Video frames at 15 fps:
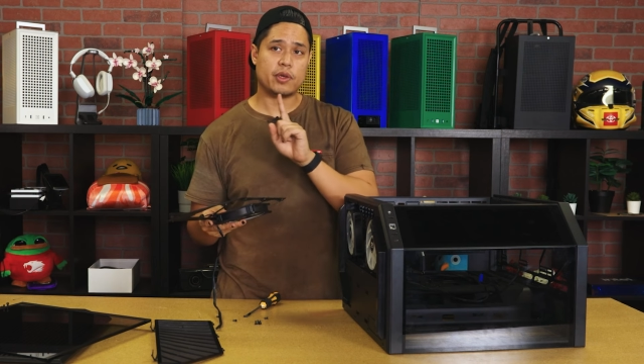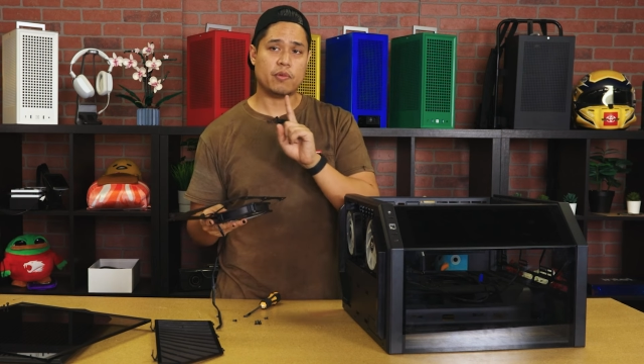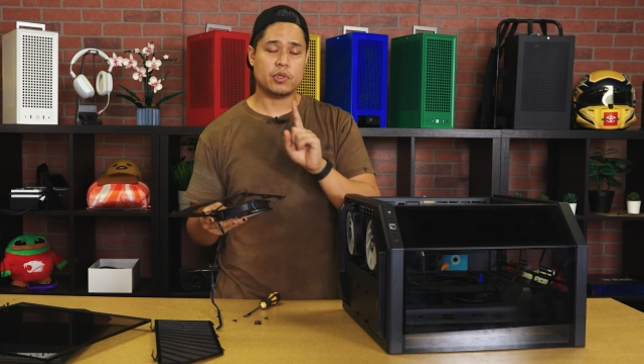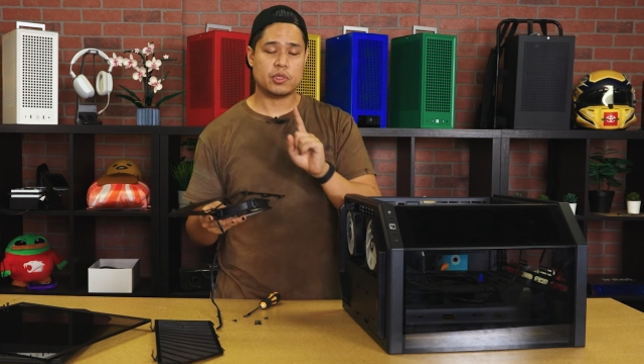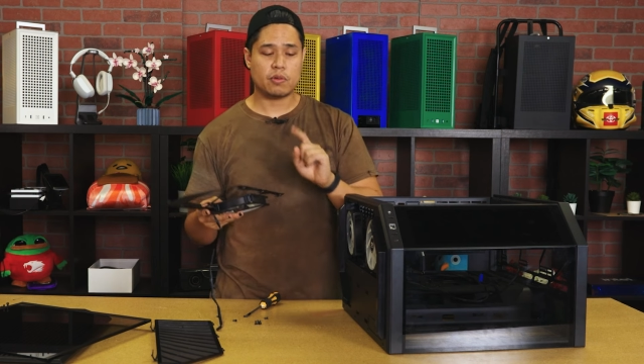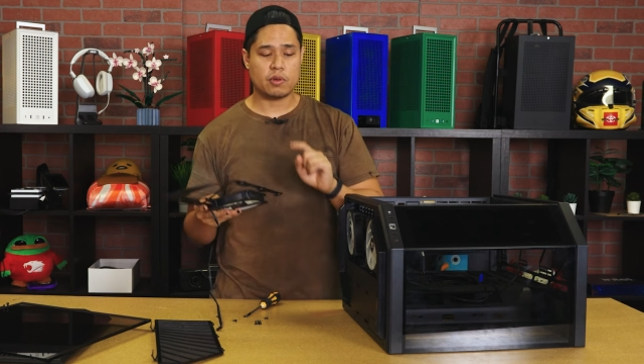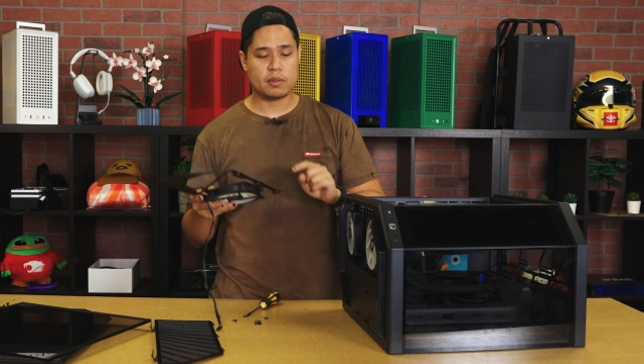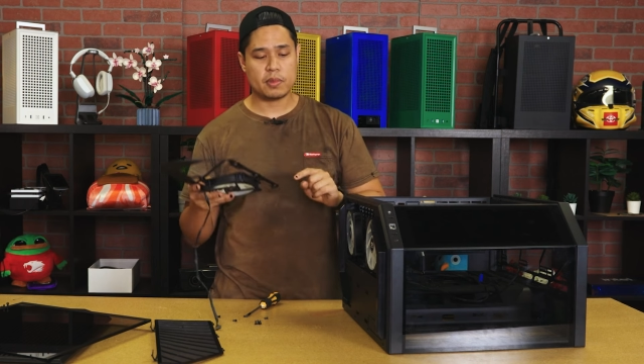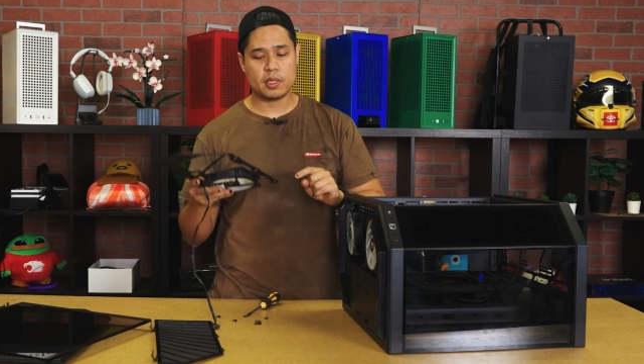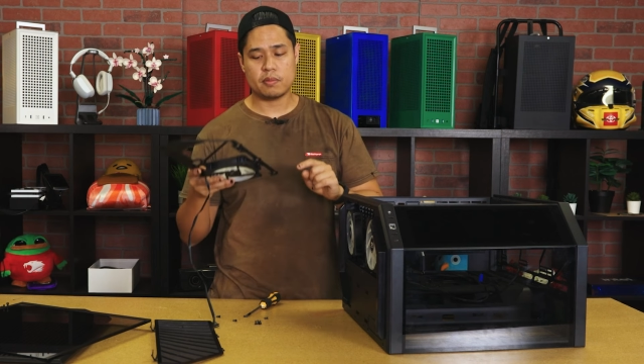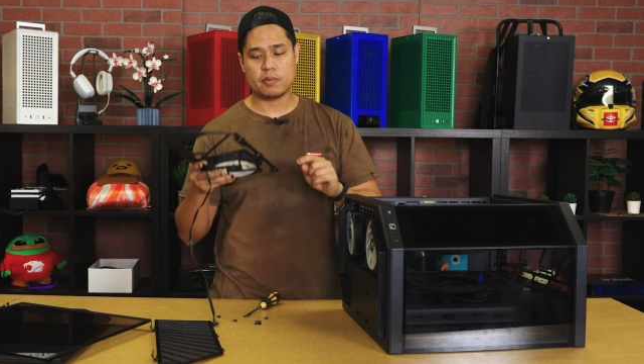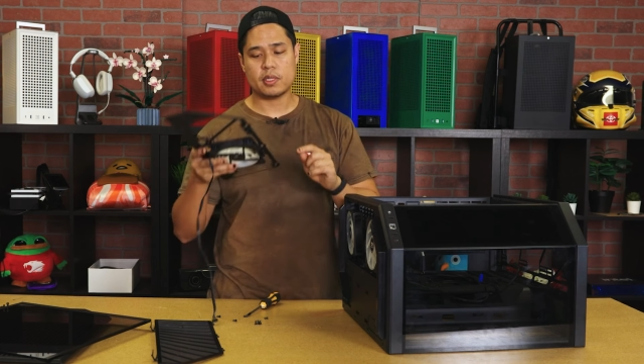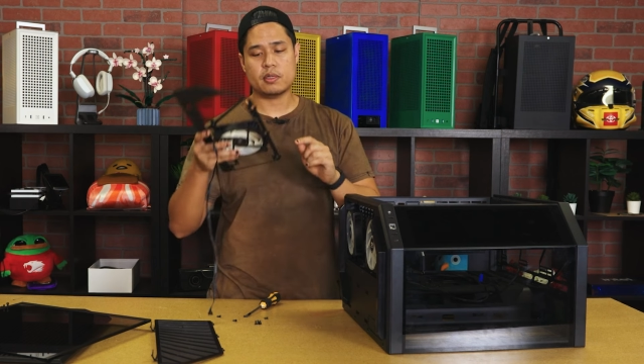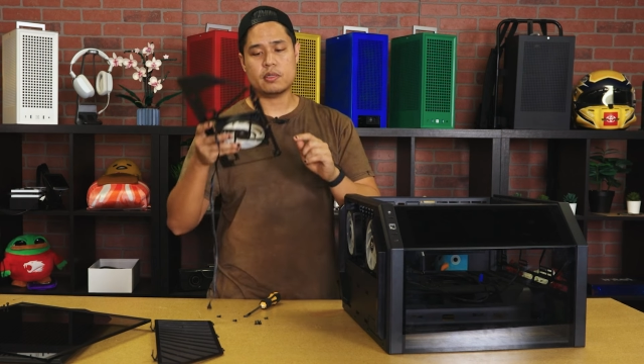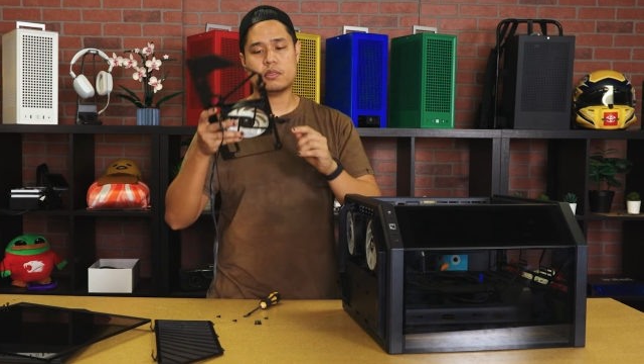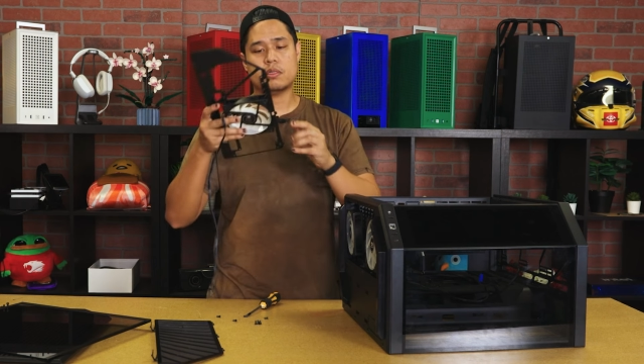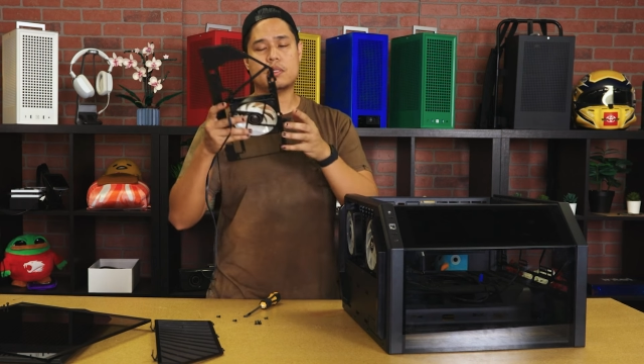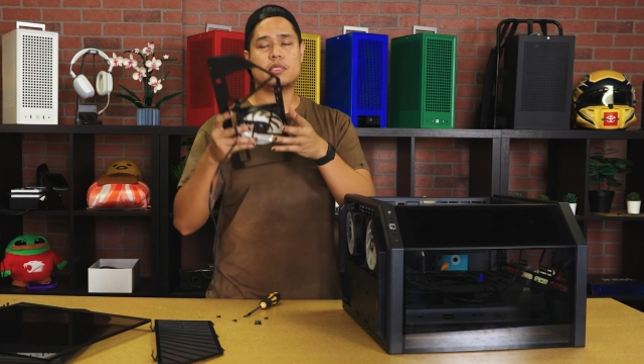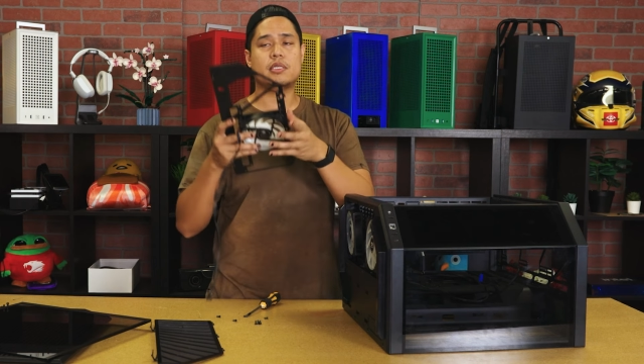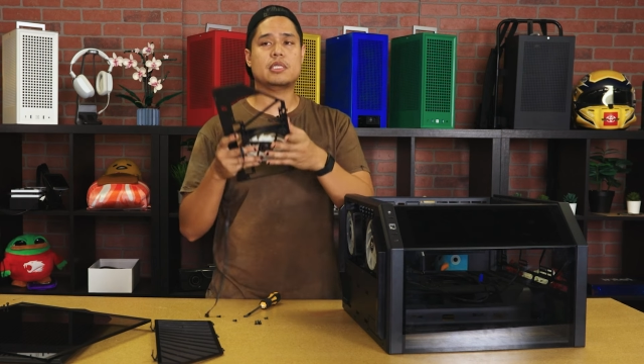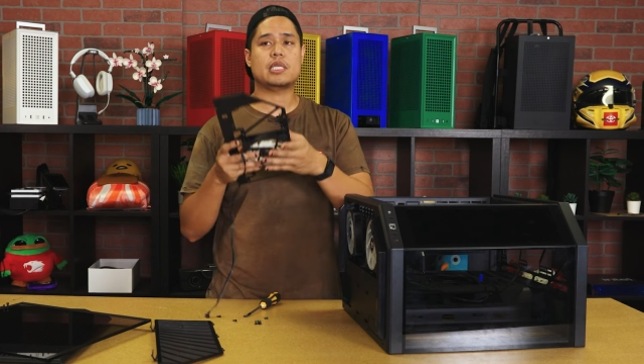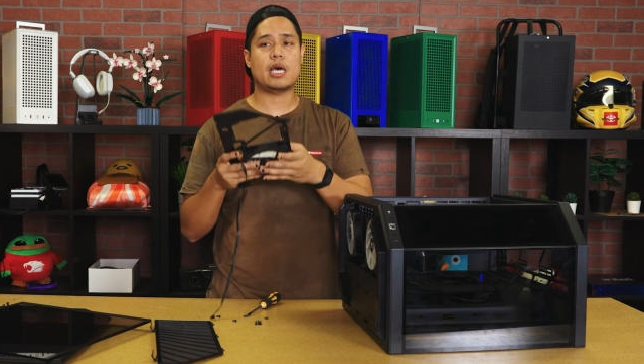120 millimeters,
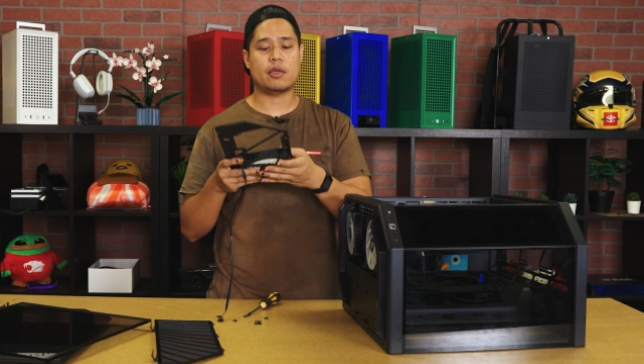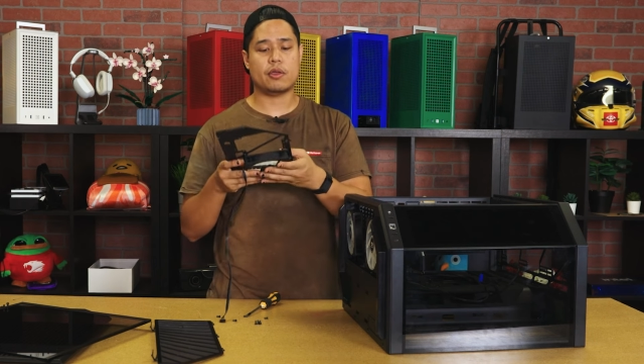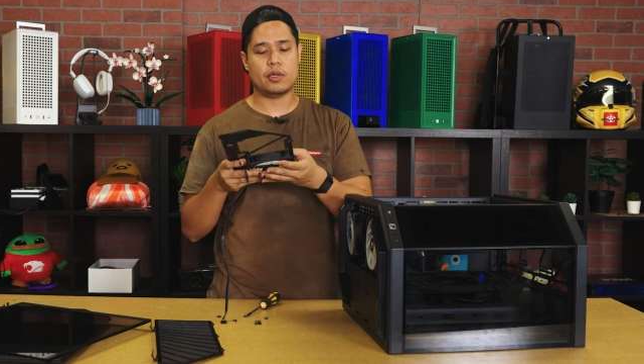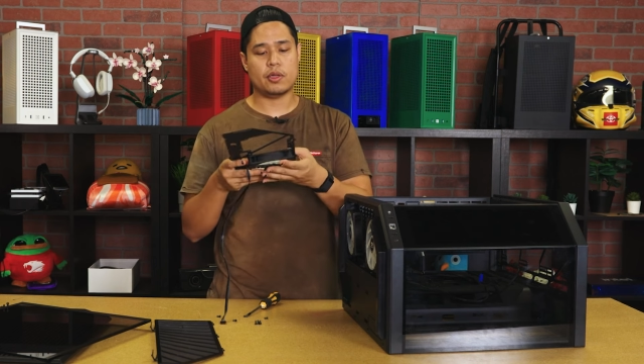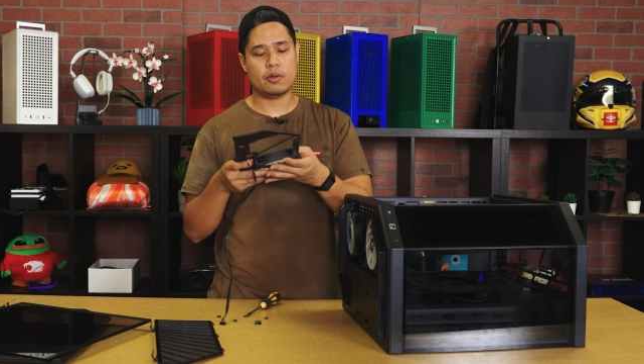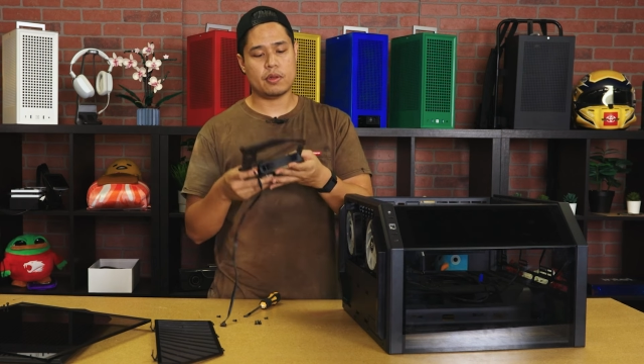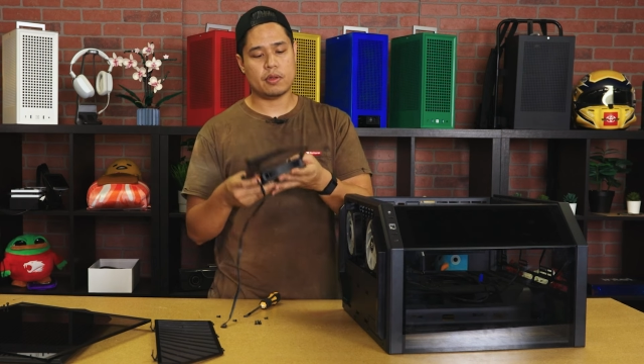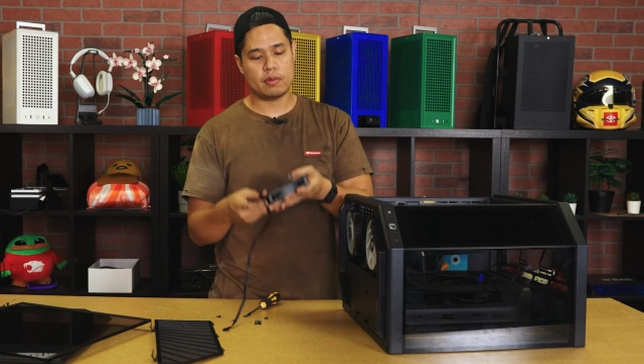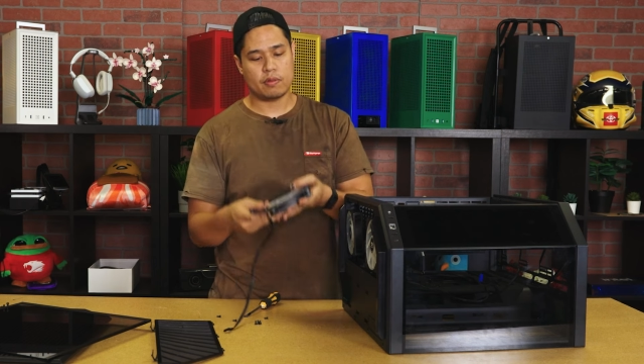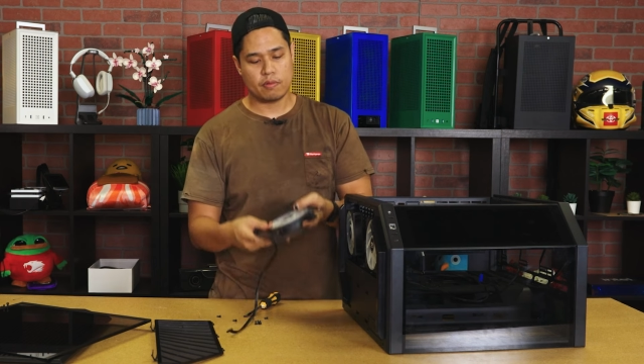this is how you do it.